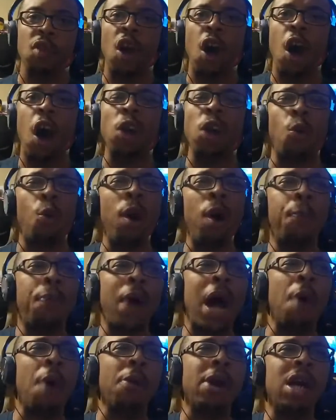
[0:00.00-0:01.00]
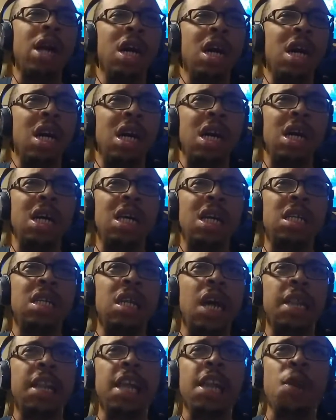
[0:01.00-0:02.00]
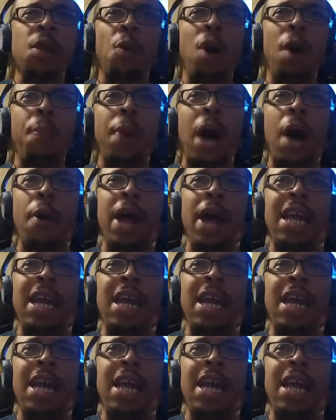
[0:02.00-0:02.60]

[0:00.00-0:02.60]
Oh, the one power, uh, I think the one power